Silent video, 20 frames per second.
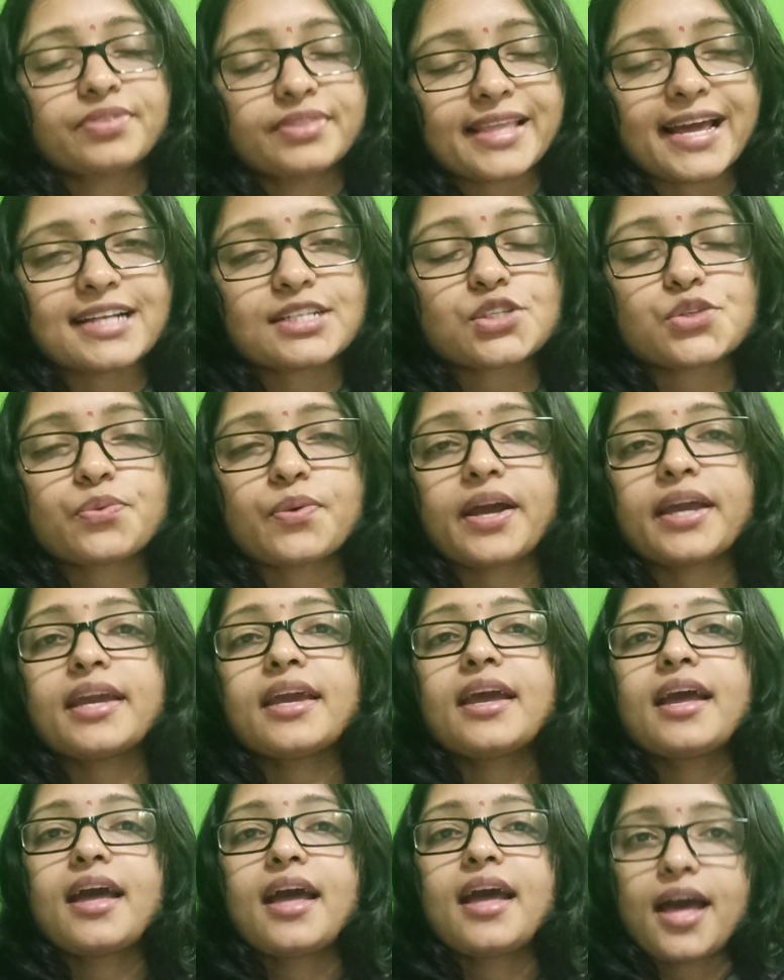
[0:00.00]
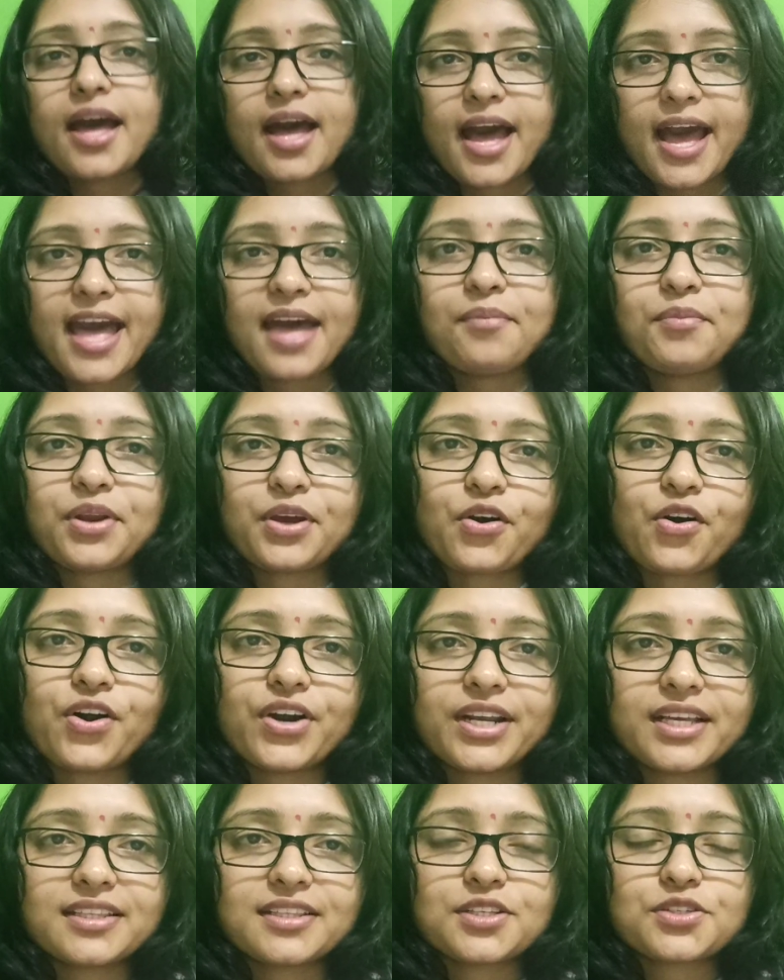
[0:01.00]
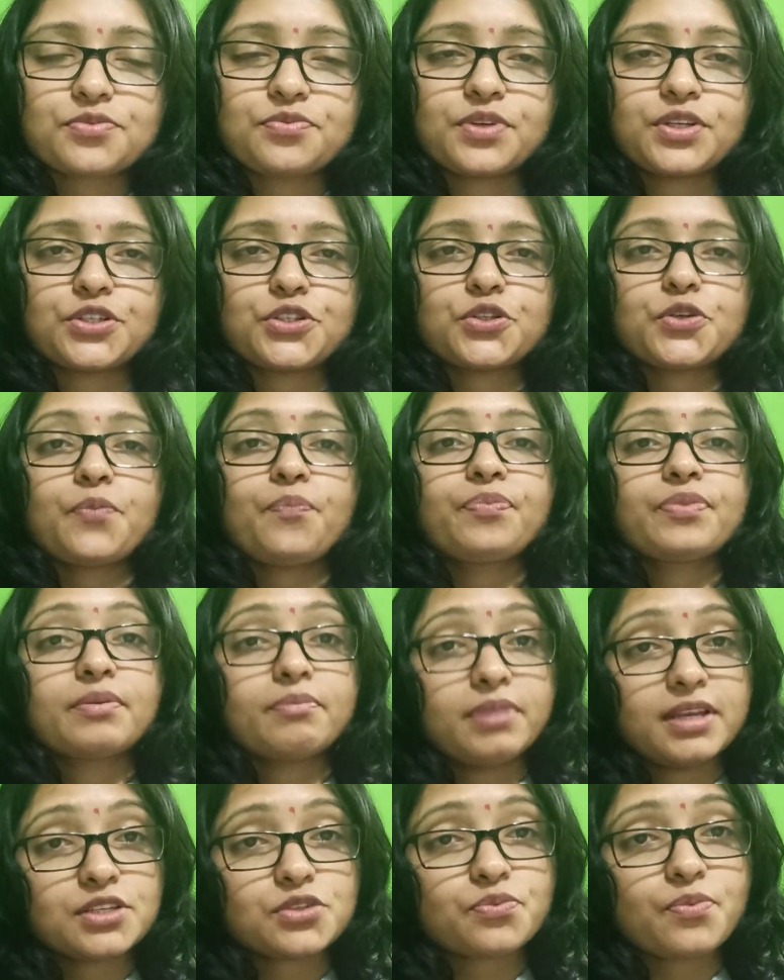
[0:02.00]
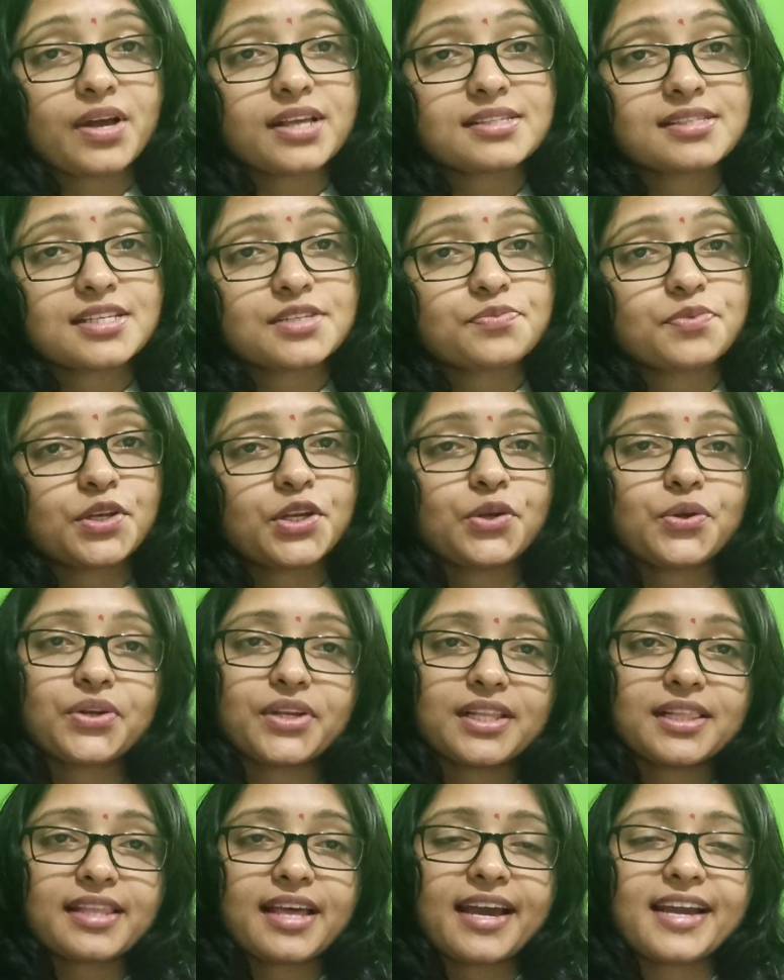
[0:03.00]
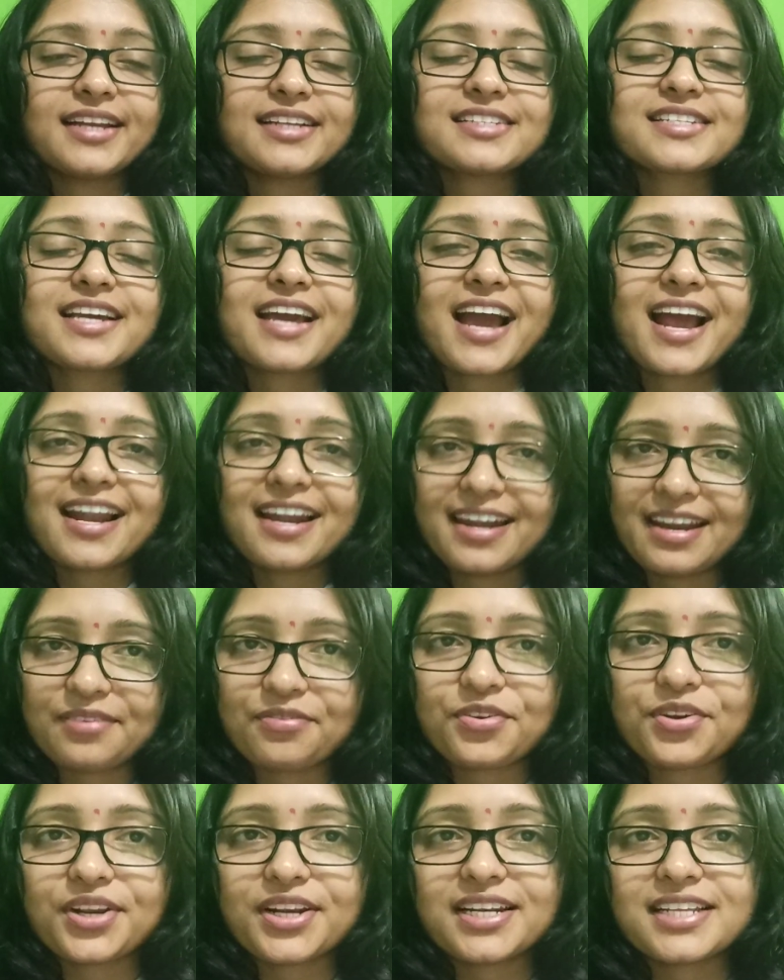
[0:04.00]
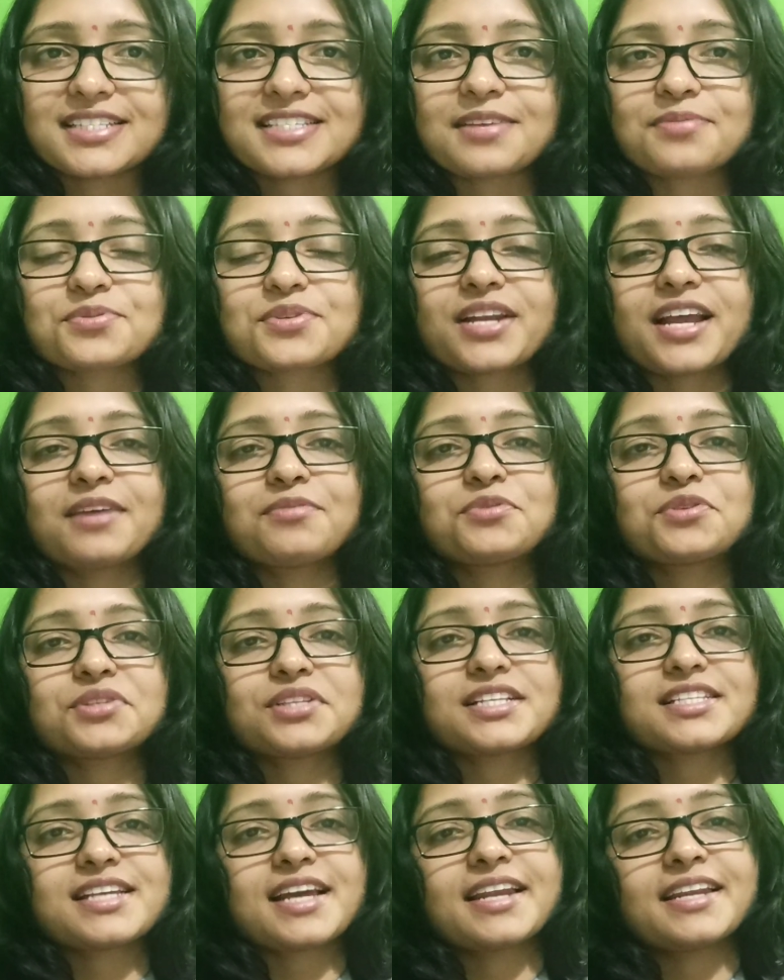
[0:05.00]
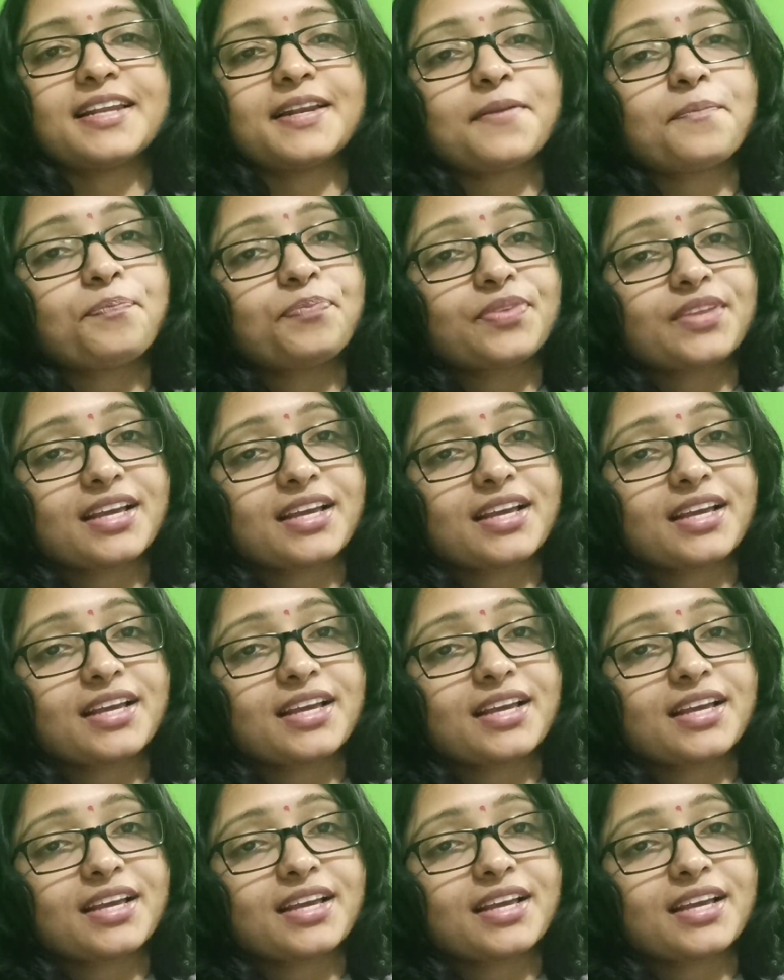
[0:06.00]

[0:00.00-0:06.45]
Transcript: That's why I am recording this video. Please watch this video till the end and definitely subscribe to the channel.